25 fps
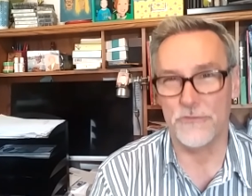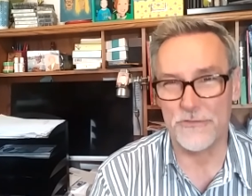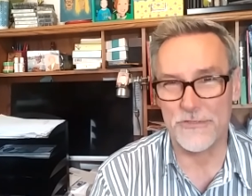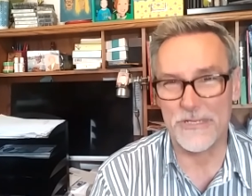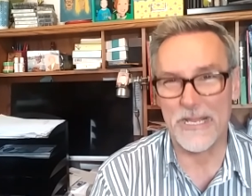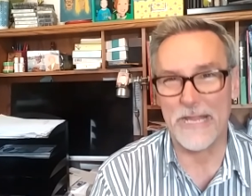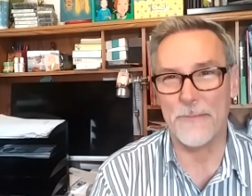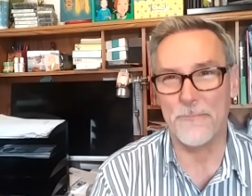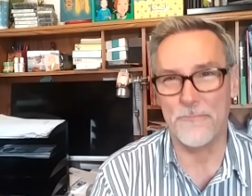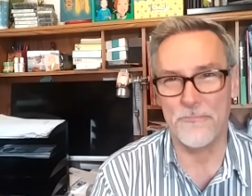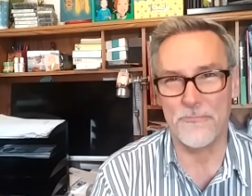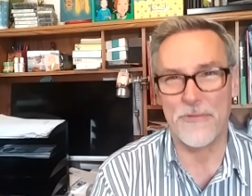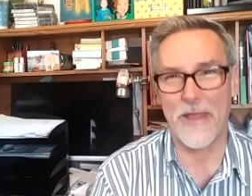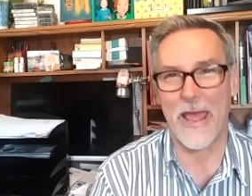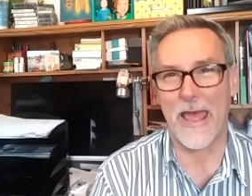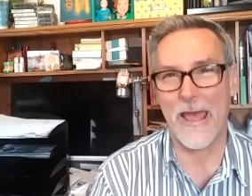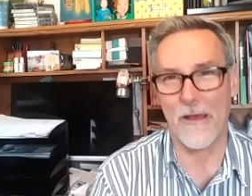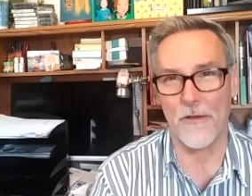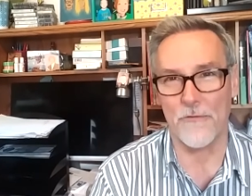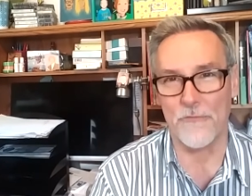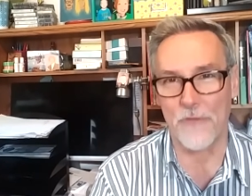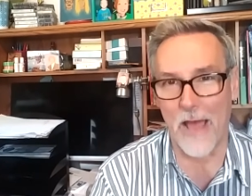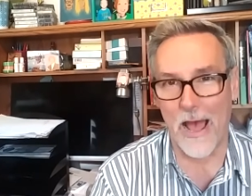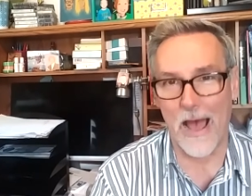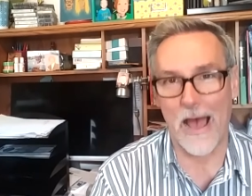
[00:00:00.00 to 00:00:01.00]
deep
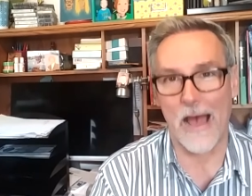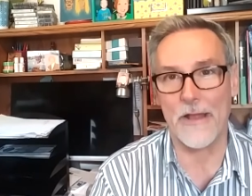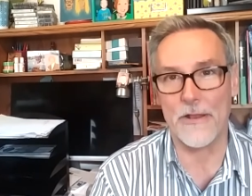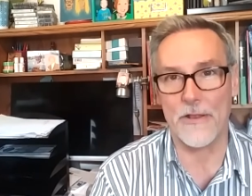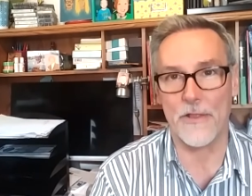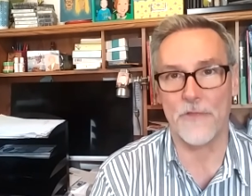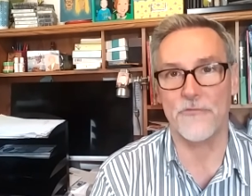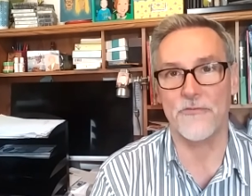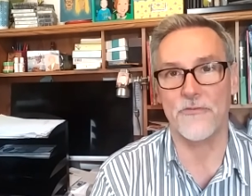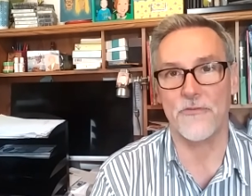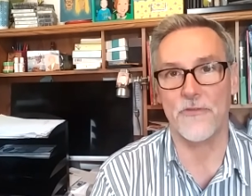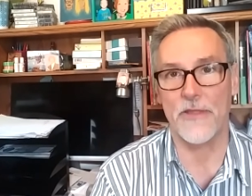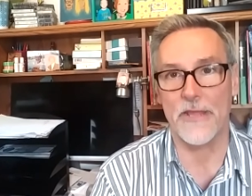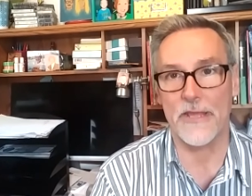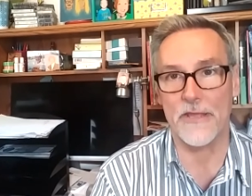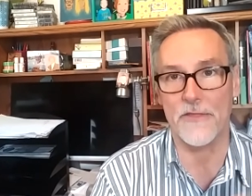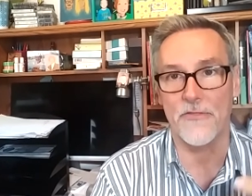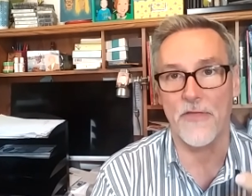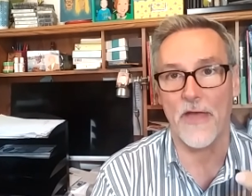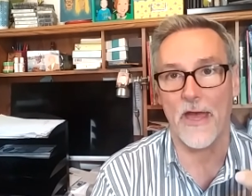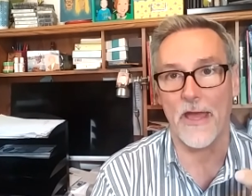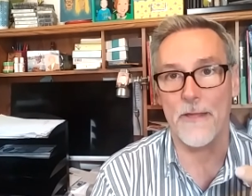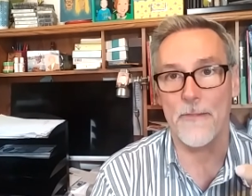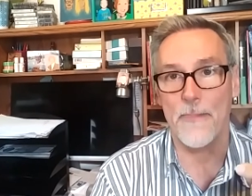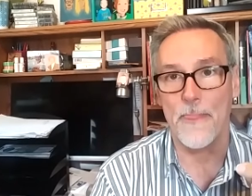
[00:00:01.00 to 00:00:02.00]
down, honestly,
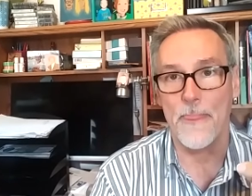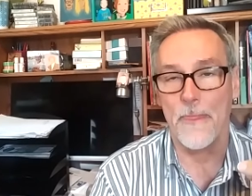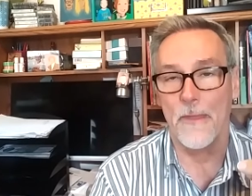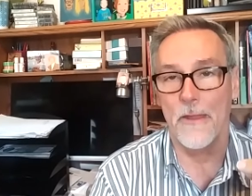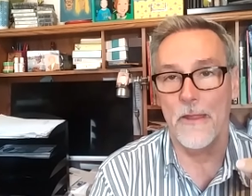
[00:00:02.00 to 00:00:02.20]
that